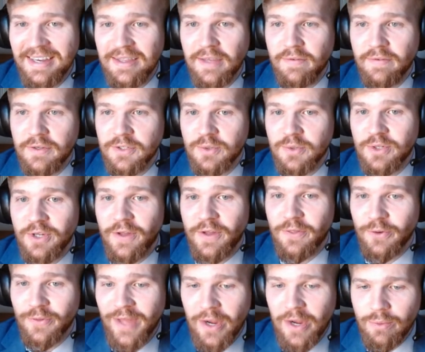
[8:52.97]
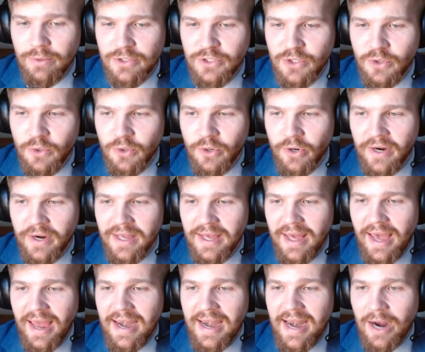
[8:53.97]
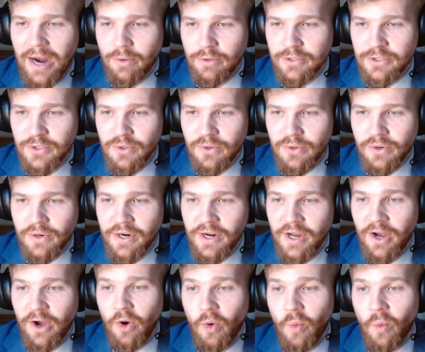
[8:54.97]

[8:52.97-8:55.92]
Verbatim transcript: They've also done their language score, and now our score